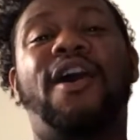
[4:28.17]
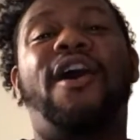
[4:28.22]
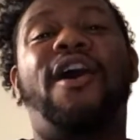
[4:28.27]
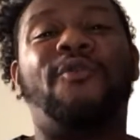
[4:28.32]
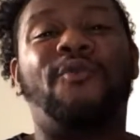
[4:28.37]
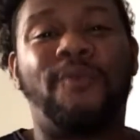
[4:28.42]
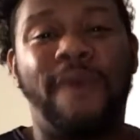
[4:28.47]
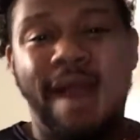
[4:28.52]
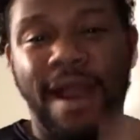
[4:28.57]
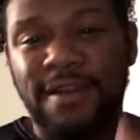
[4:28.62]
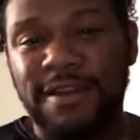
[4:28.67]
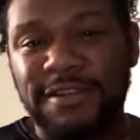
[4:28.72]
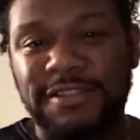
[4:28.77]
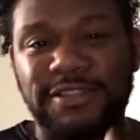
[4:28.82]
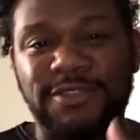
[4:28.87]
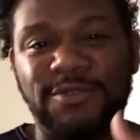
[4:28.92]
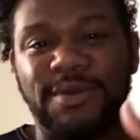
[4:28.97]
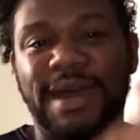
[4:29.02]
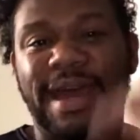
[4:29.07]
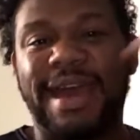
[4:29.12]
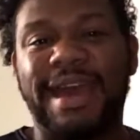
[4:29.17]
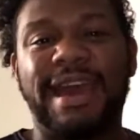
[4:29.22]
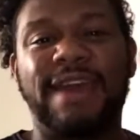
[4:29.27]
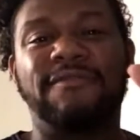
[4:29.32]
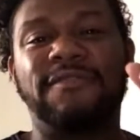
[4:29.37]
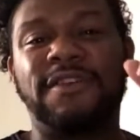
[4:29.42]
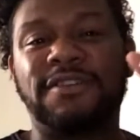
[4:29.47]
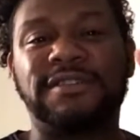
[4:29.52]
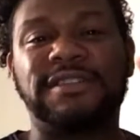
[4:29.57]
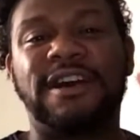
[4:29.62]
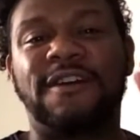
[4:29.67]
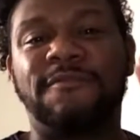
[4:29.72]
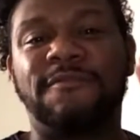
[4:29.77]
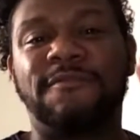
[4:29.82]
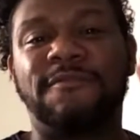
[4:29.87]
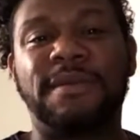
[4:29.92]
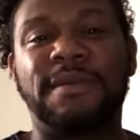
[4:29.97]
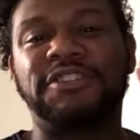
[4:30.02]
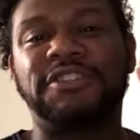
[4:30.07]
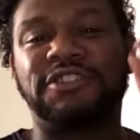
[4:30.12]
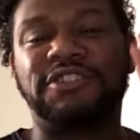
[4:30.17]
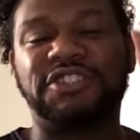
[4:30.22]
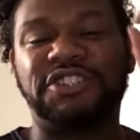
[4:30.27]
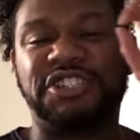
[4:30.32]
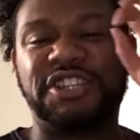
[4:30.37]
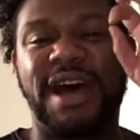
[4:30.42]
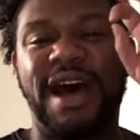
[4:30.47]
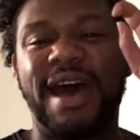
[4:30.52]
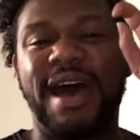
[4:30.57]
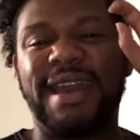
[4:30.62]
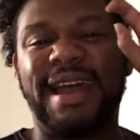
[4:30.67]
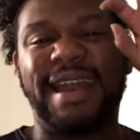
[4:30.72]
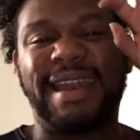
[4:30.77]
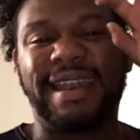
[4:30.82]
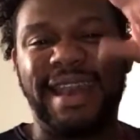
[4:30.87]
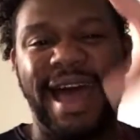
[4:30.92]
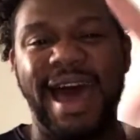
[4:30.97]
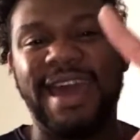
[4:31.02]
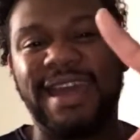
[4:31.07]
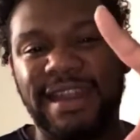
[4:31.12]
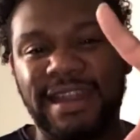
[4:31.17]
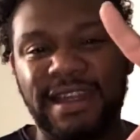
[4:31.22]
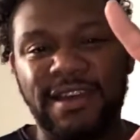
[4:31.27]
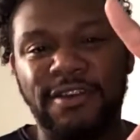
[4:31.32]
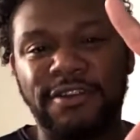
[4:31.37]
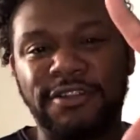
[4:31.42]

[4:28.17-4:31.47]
awareness to it and giving yourself permission to shine light